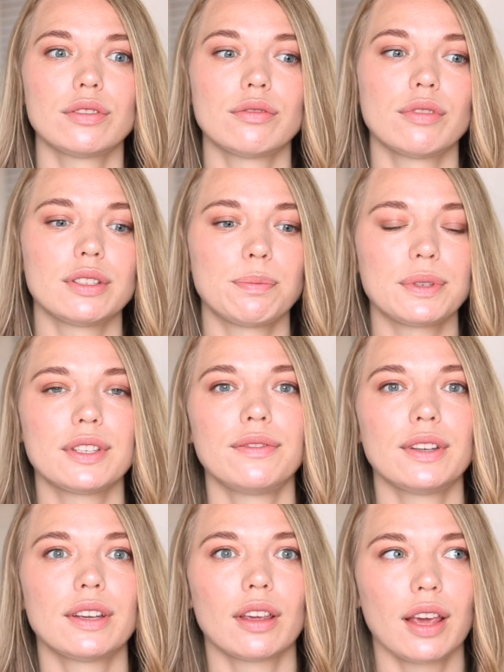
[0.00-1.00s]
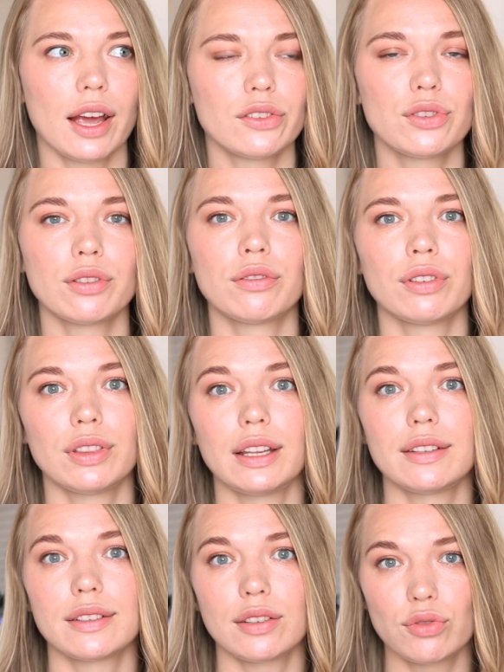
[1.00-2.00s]
to a specific category
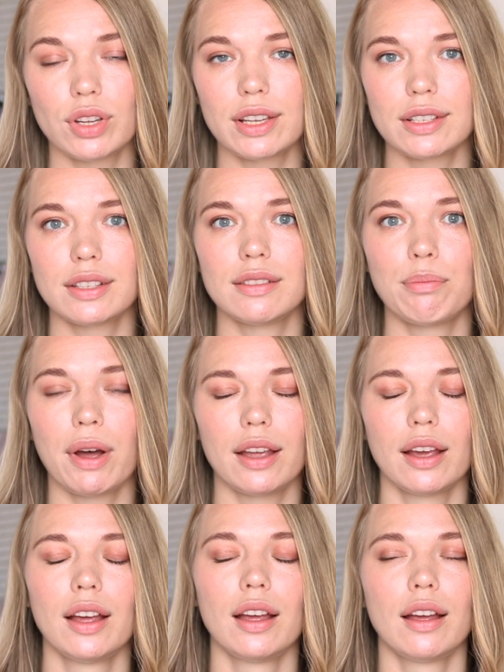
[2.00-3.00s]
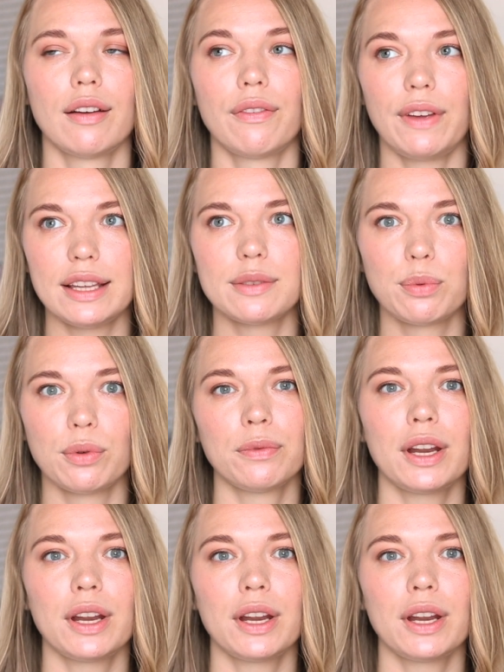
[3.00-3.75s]
that is suggested by Facebook.